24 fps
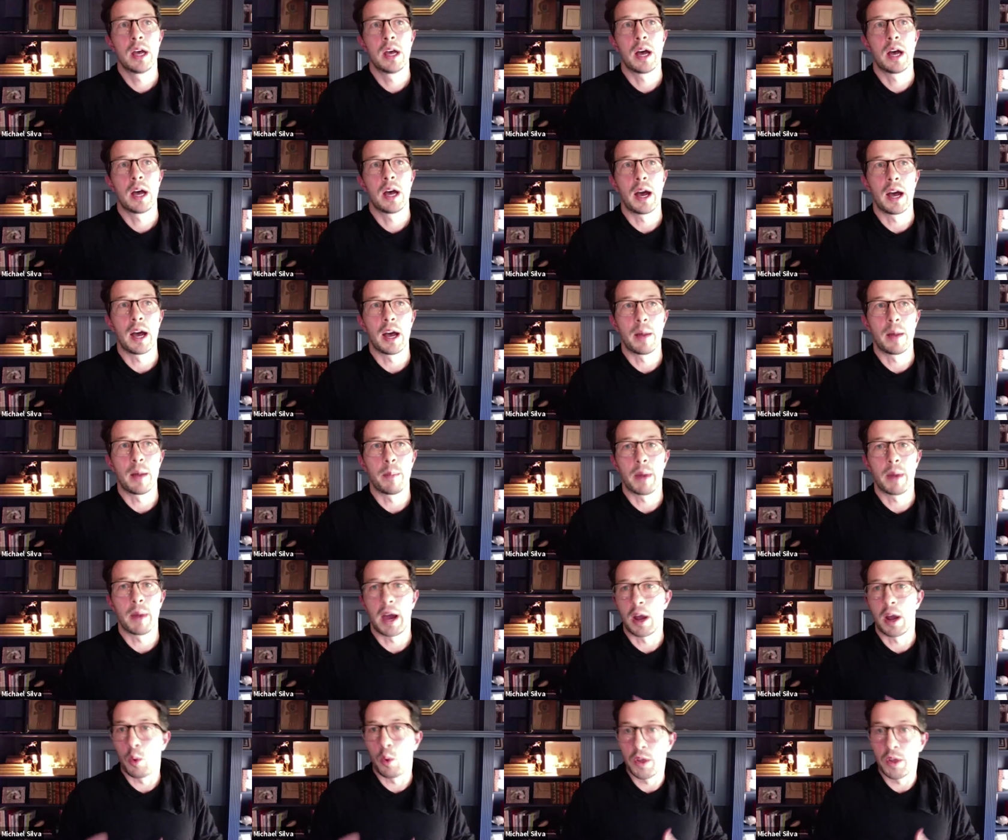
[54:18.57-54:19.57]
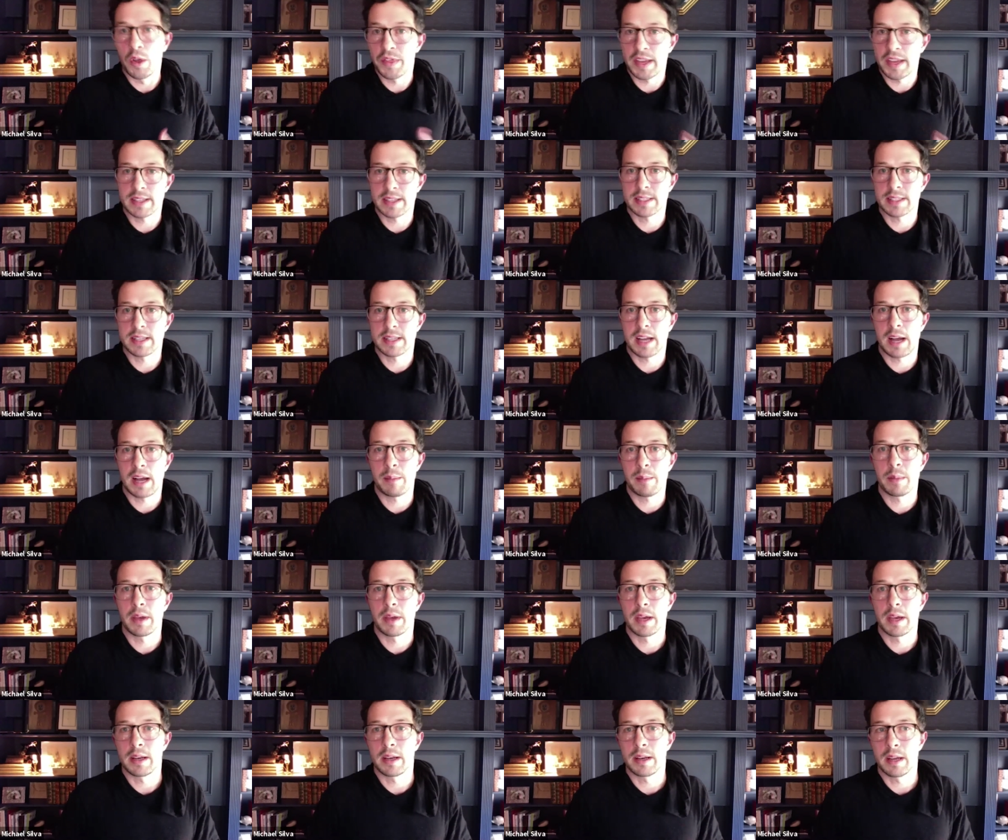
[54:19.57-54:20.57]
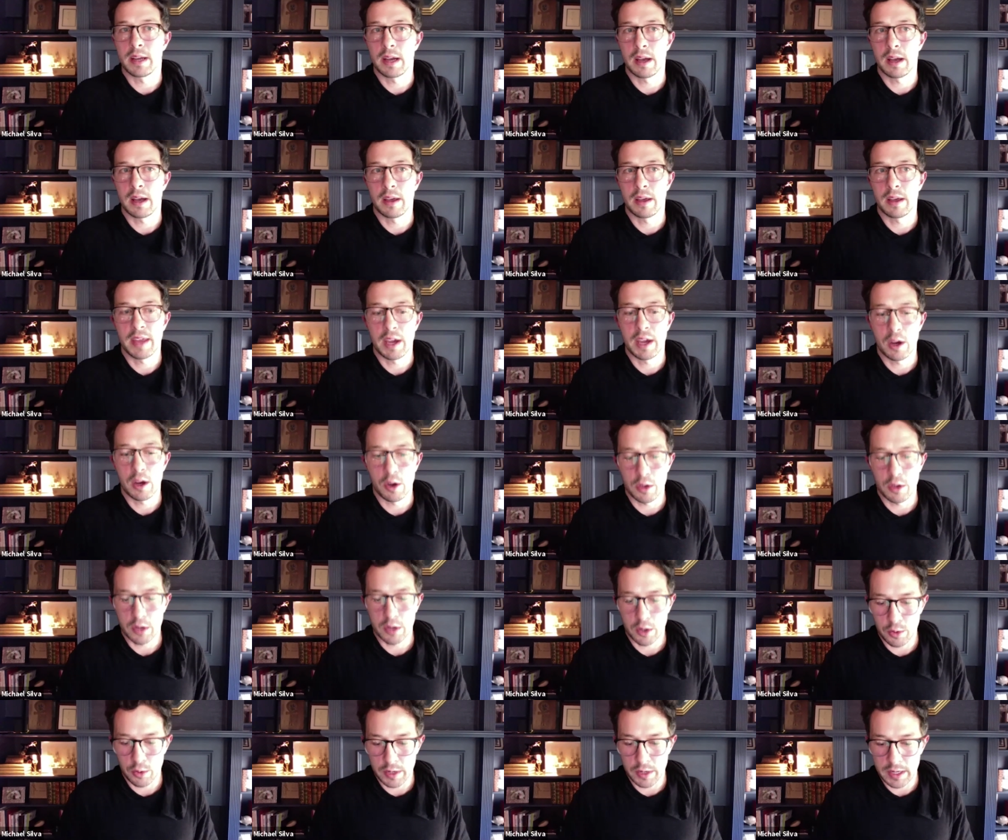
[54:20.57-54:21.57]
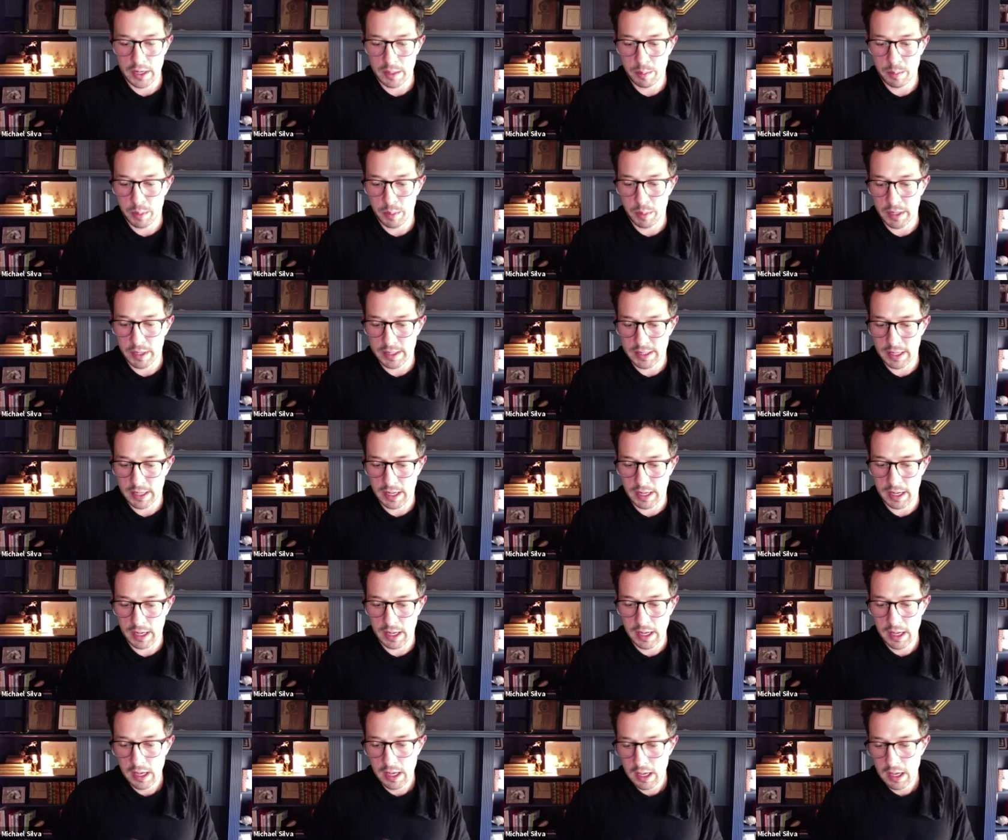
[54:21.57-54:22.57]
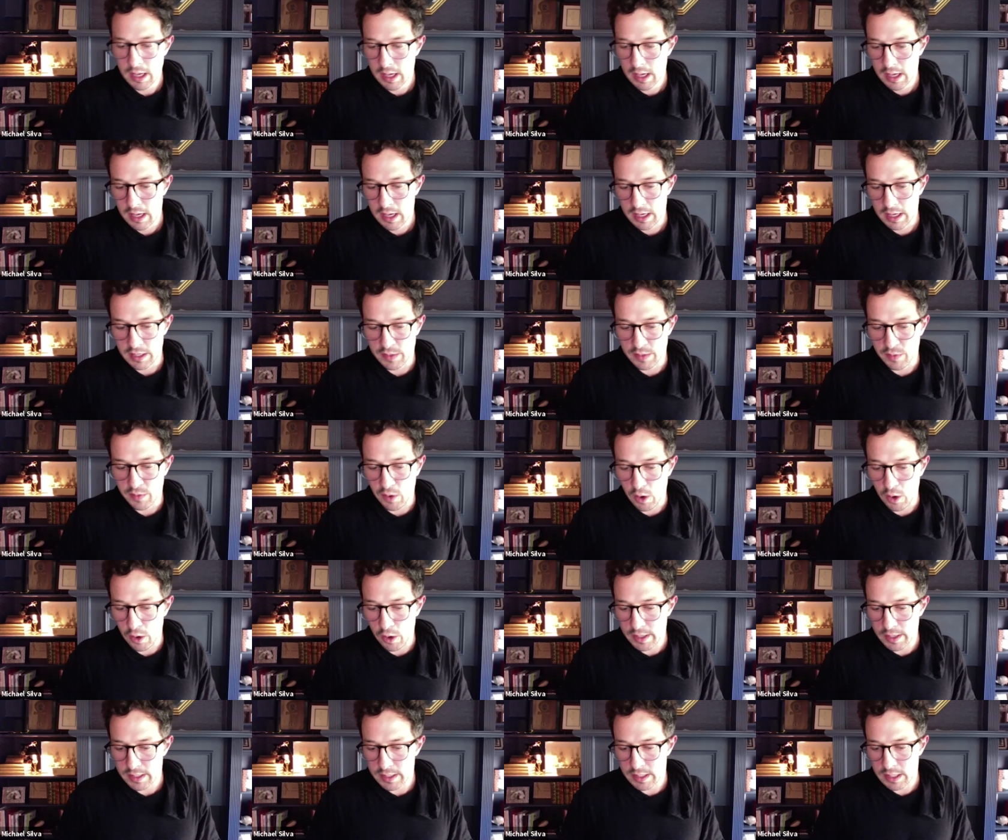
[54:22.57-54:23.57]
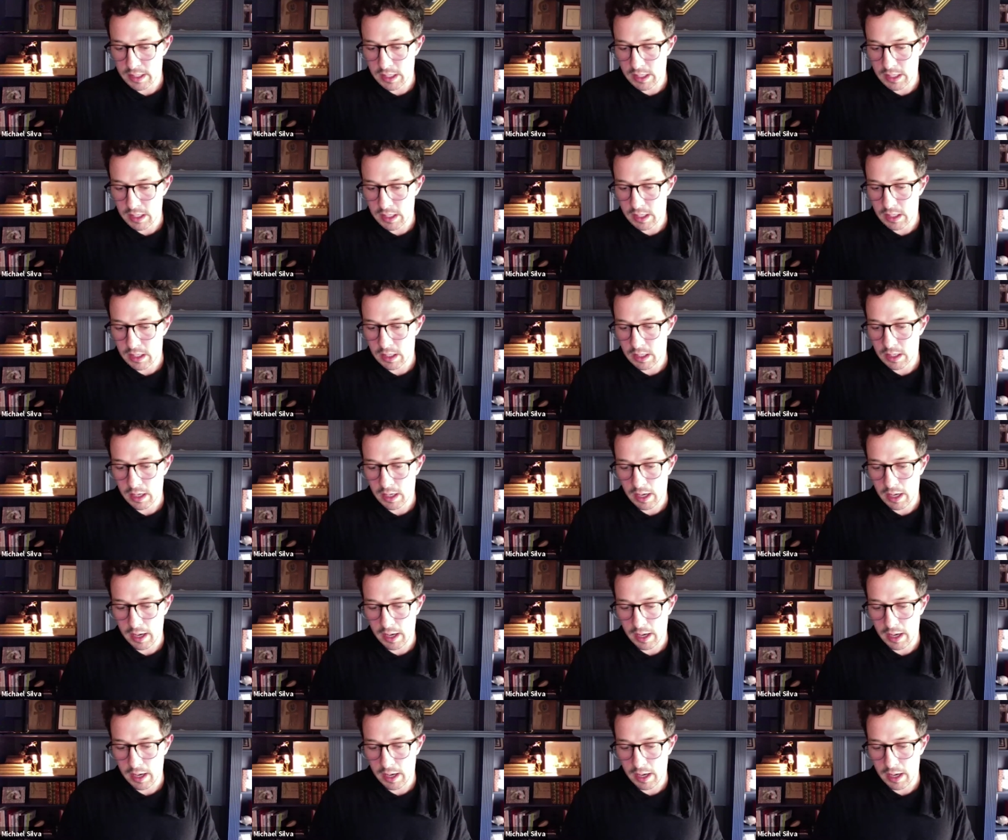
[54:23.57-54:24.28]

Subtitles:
I don't want that to stop. And they all agreed. But as far as the